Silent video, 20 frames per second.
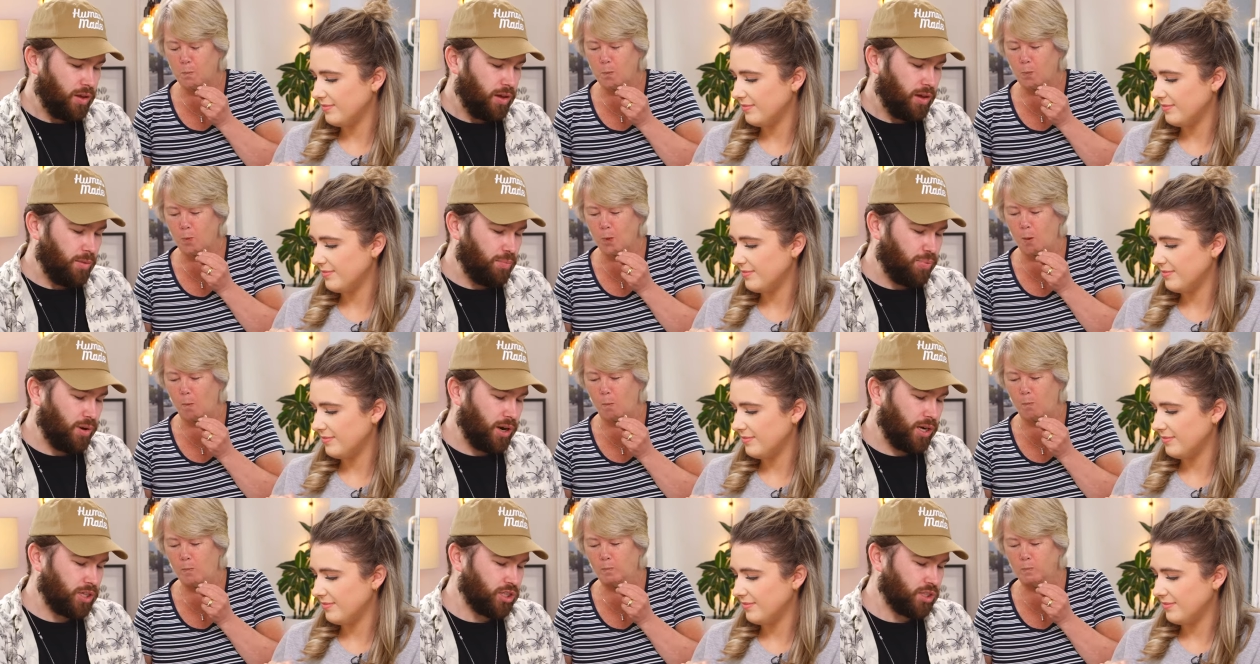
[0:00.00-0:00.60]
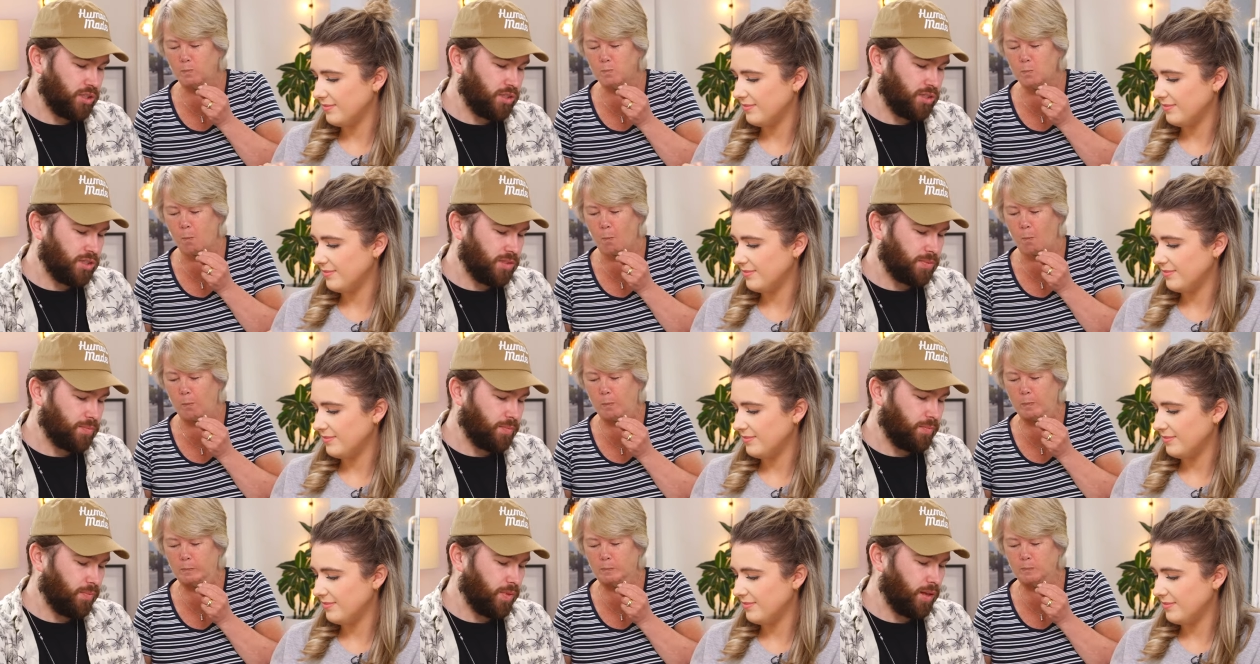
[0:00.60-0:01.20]

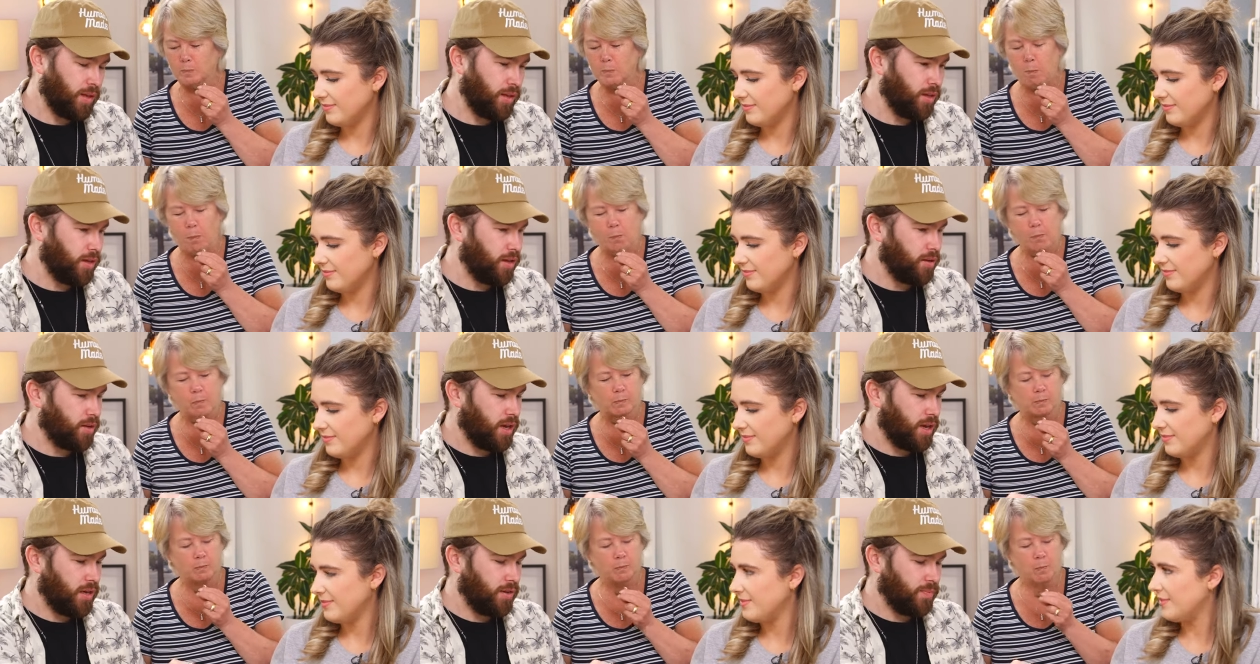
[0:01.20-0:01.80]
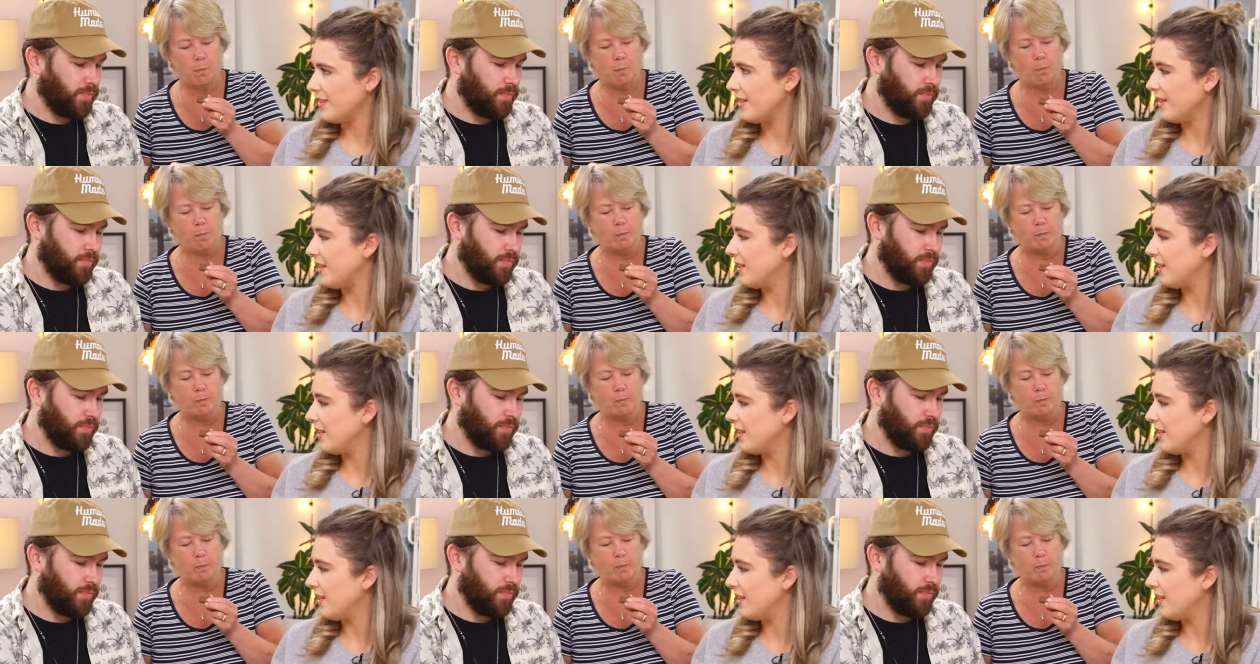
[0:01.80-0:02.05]
Speaker 1: impressions. Here you go, Kate. Mm.